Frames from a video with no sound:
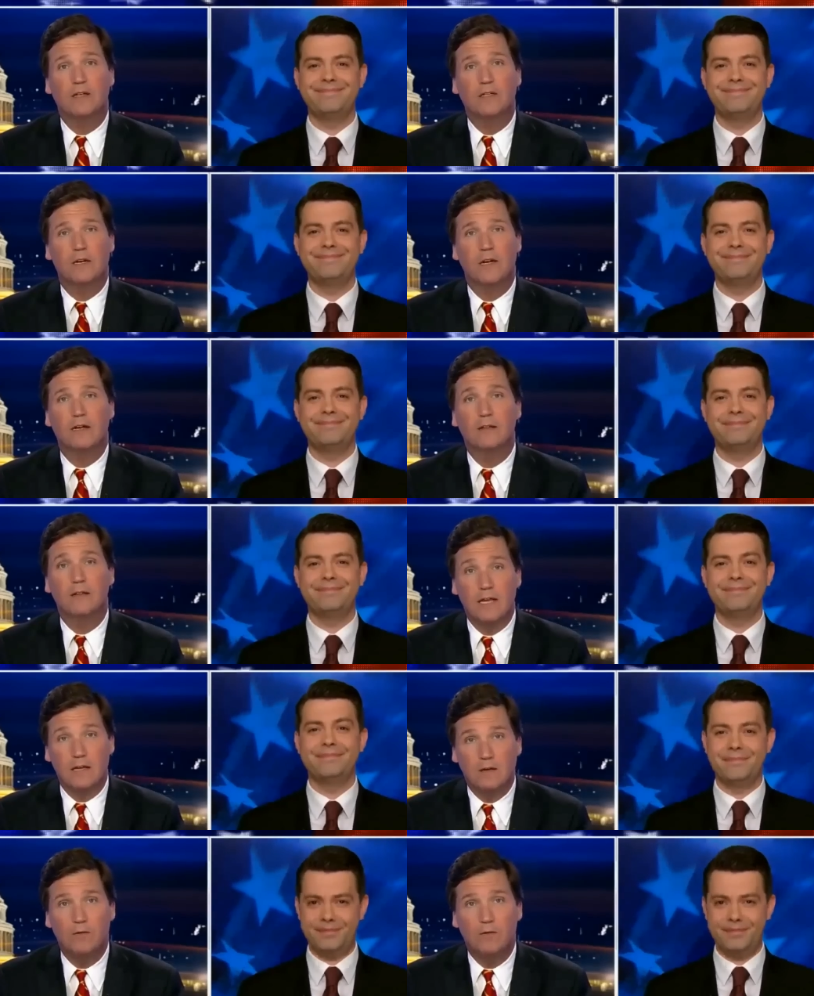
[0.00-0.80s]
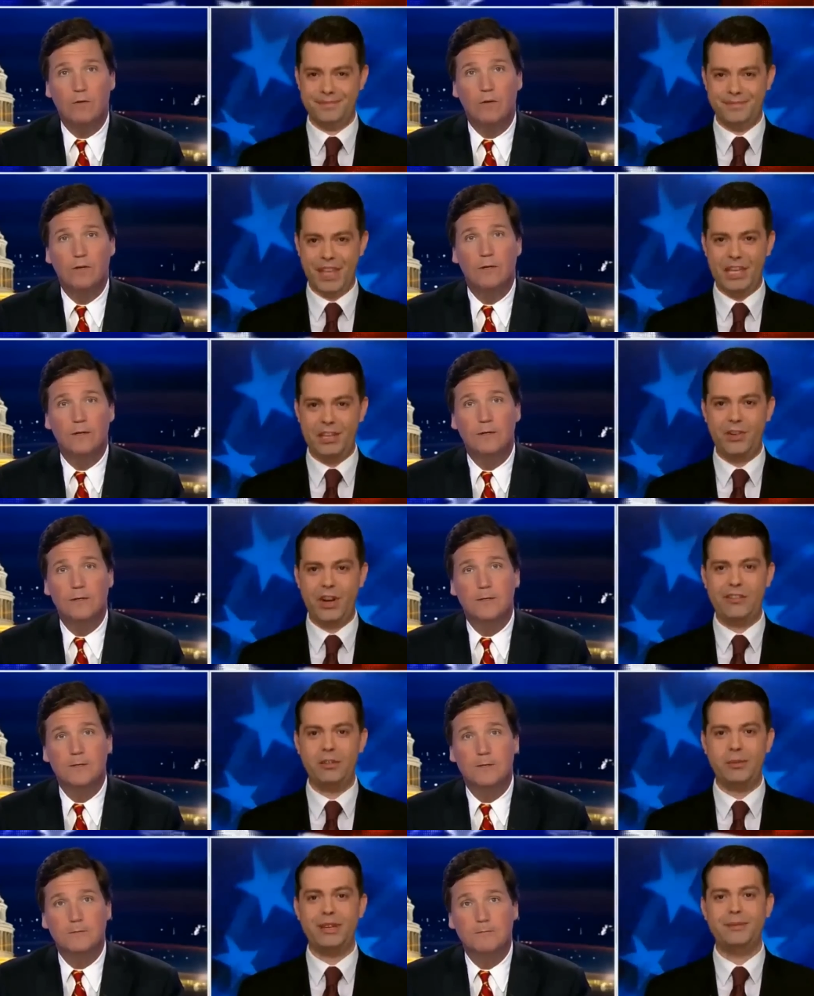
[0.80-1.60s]
Speaker 1: tonight. Thank you. Thank you for
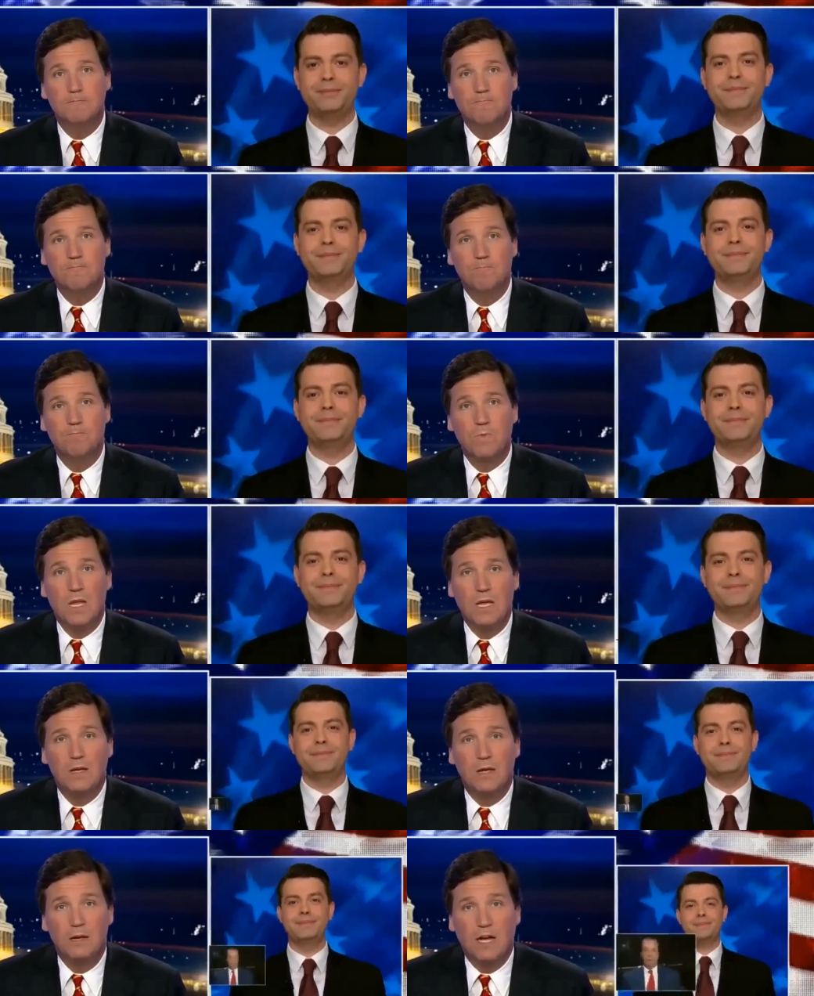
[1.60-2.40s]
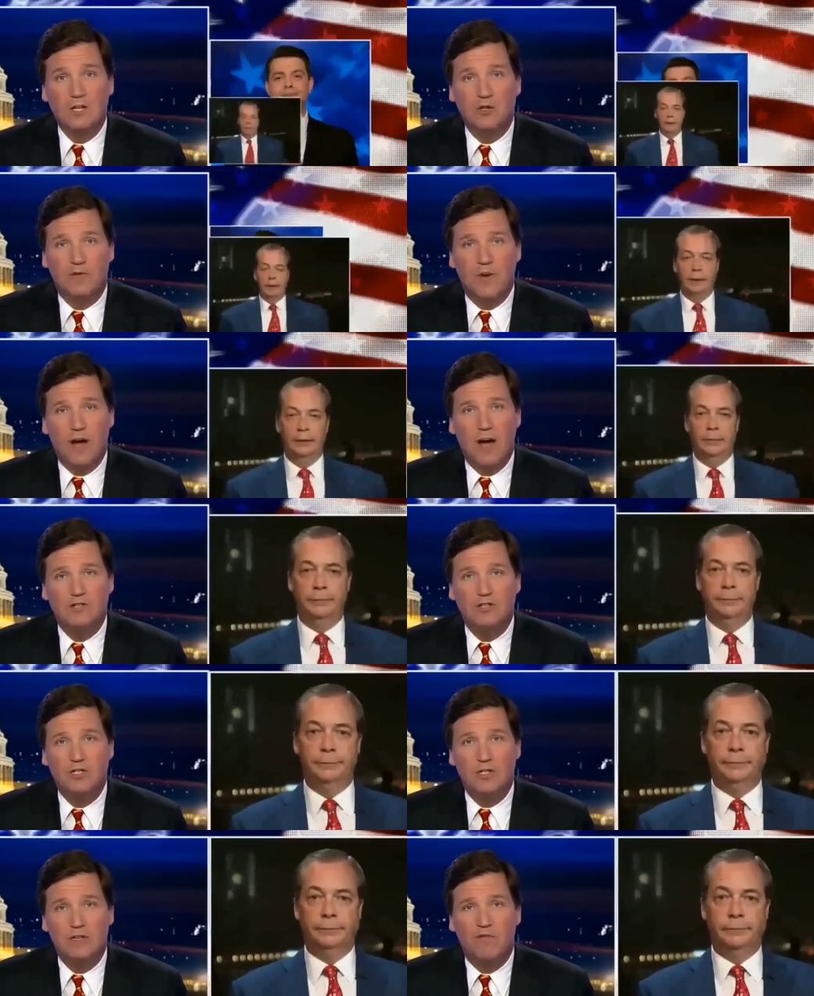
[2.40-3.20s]
having me. Nigel Farage
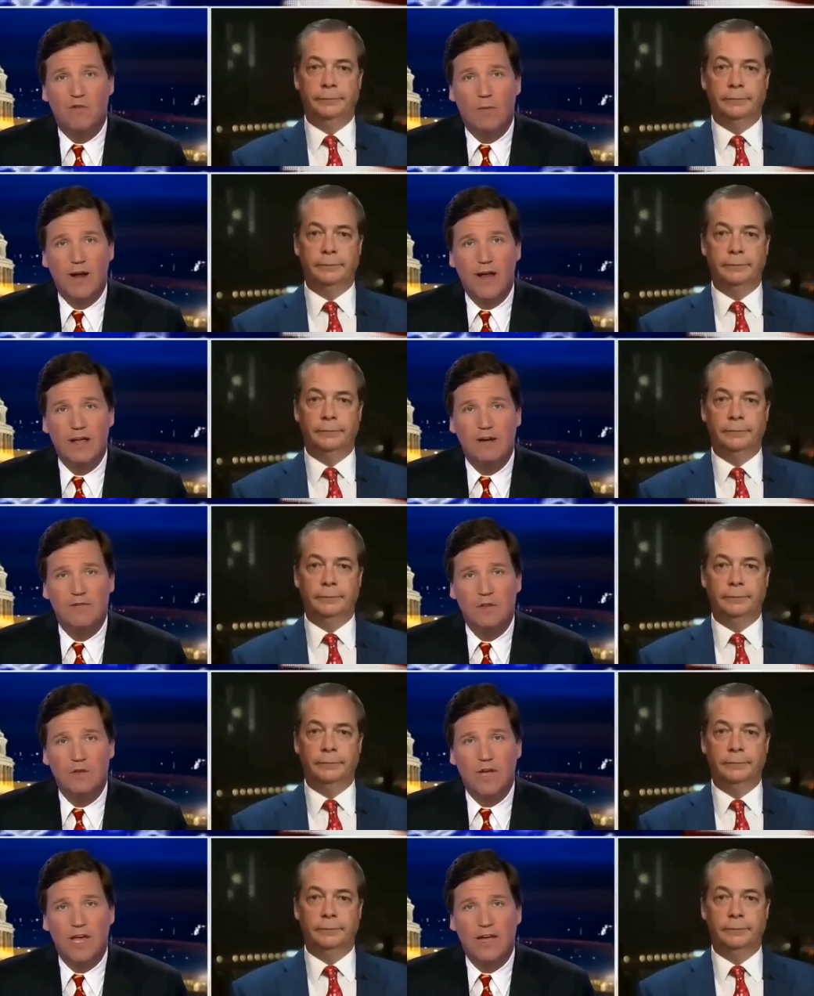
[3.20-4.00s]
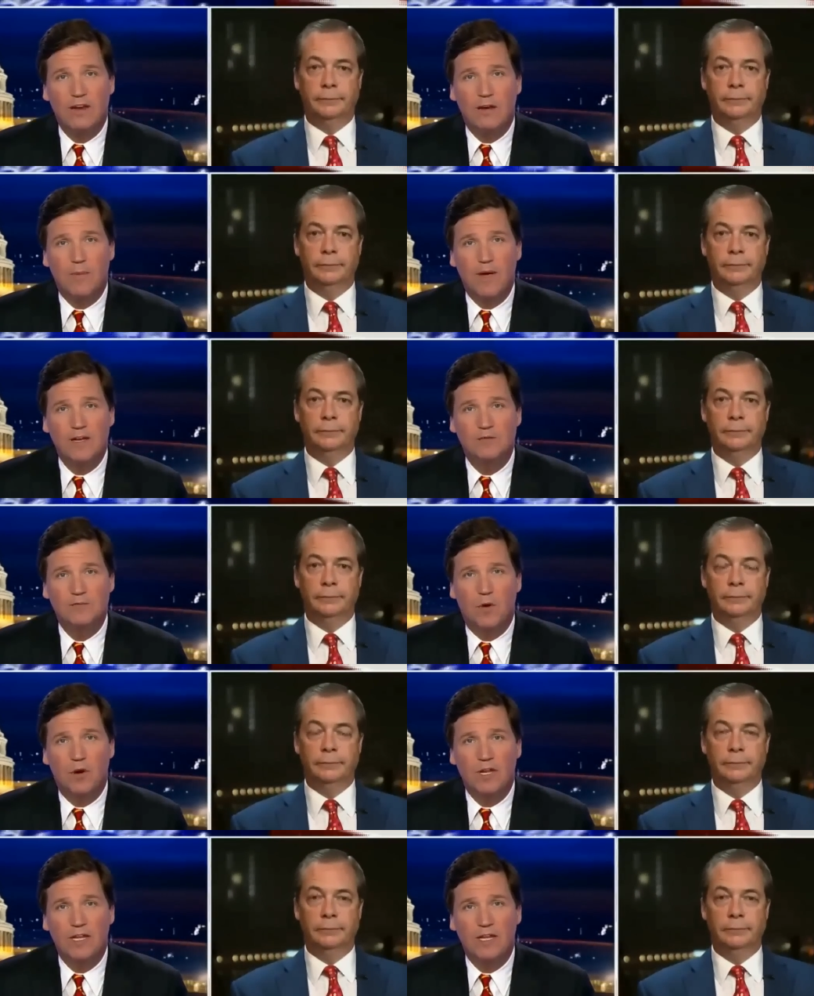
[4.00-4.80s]
is the former head of the U K Independence
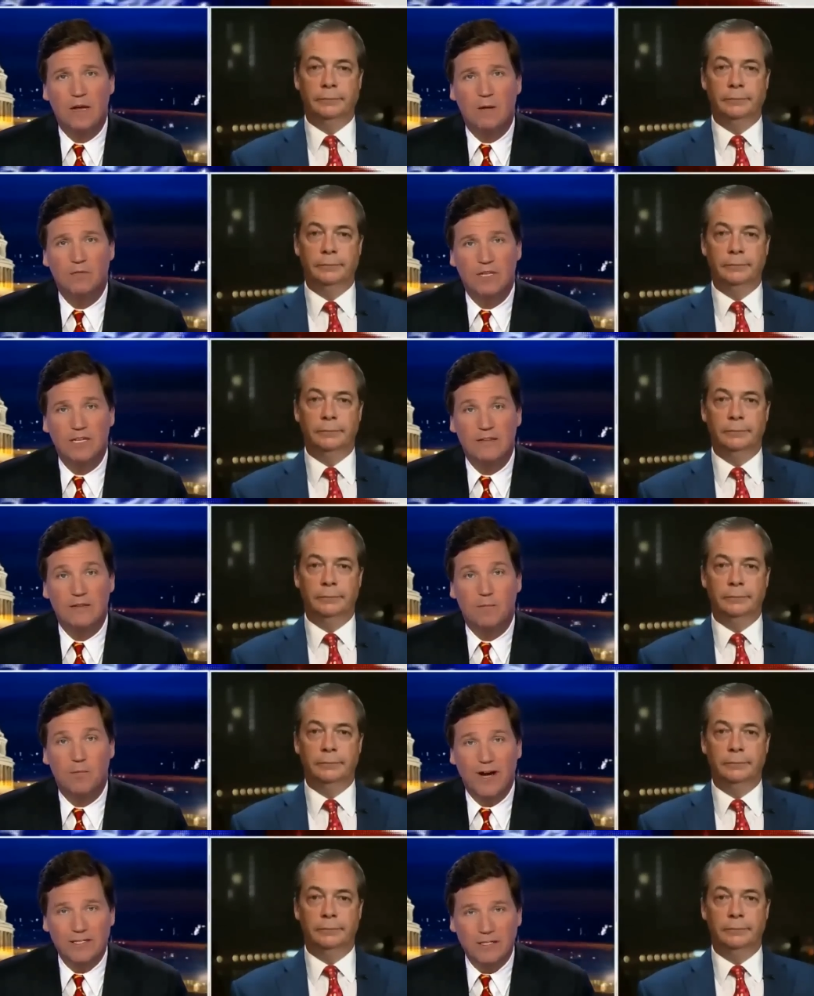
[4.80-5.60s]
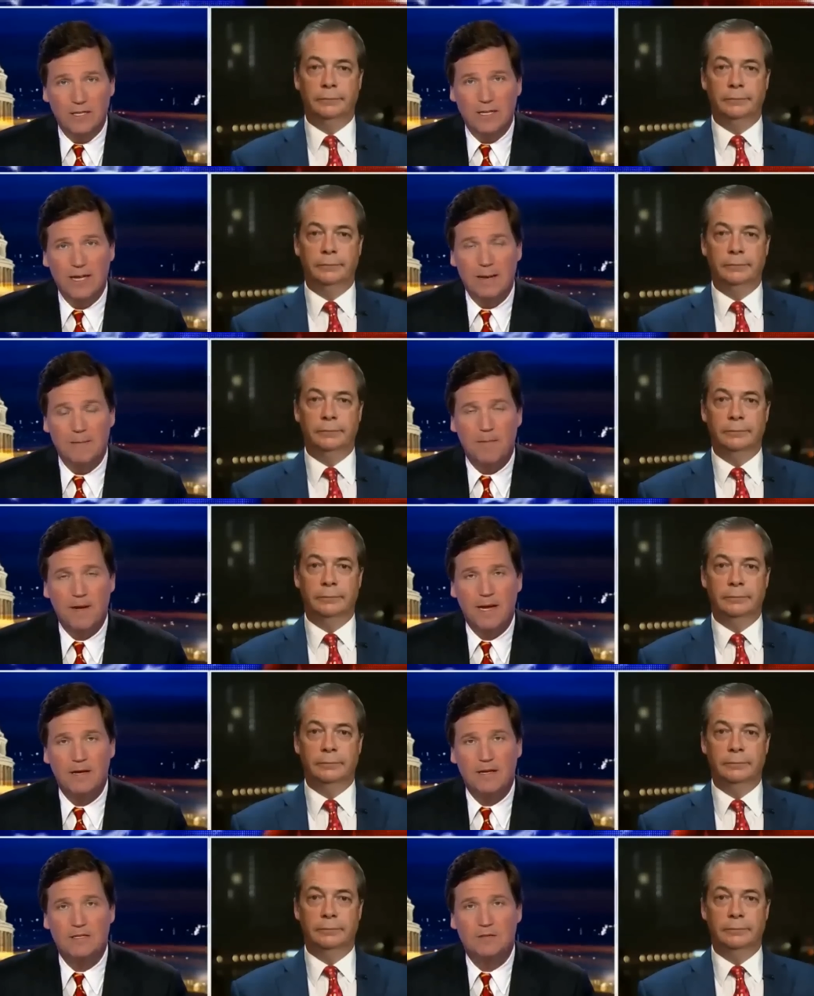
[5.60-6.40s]
Party. He helped lead the Brexit
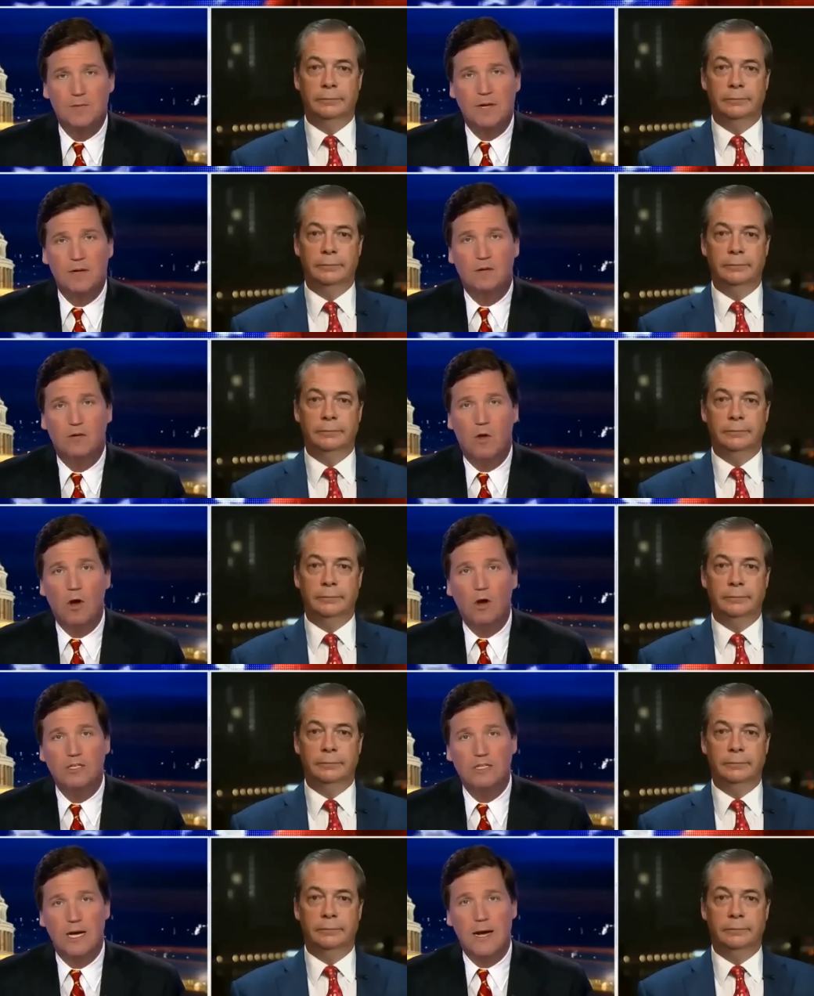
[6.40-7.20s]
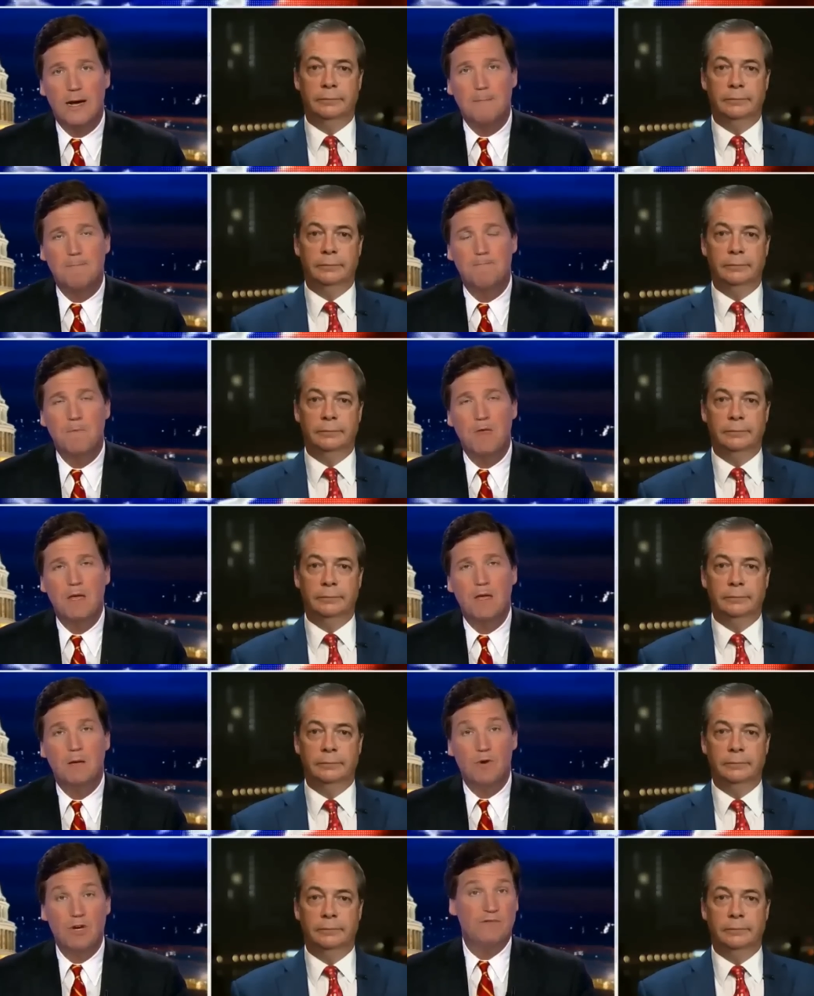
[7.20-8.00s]
campaign. He's been a long time,
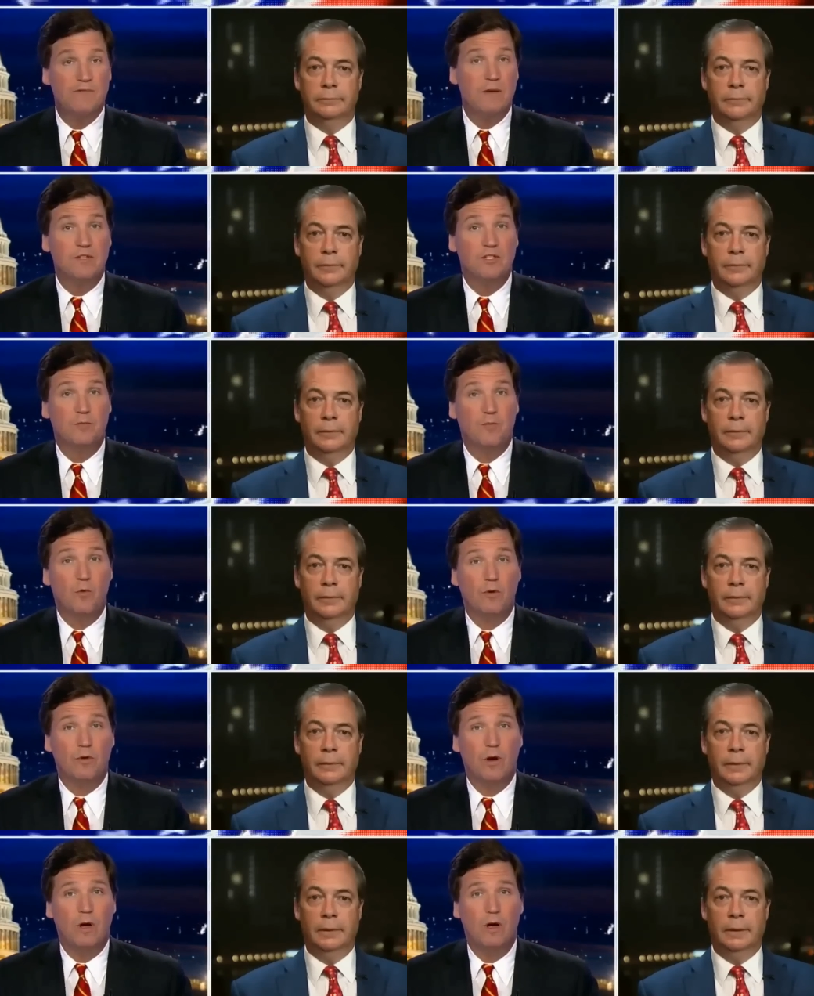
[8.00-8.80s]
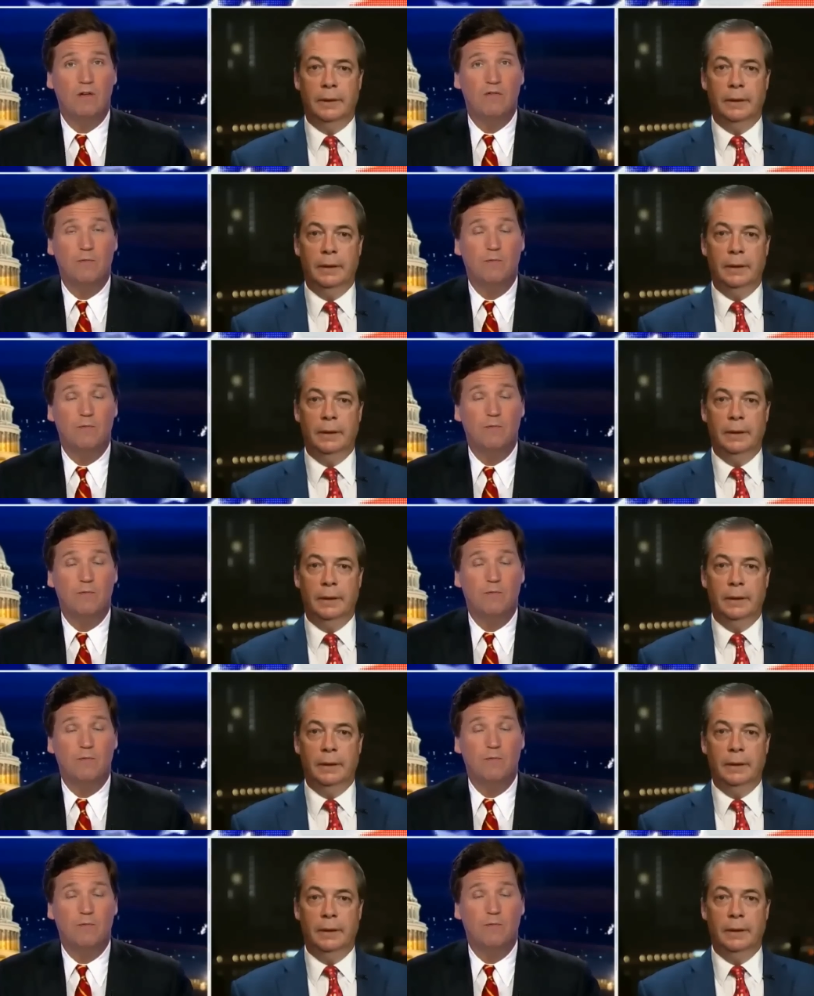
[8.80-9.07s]
a pretty vehement supporter of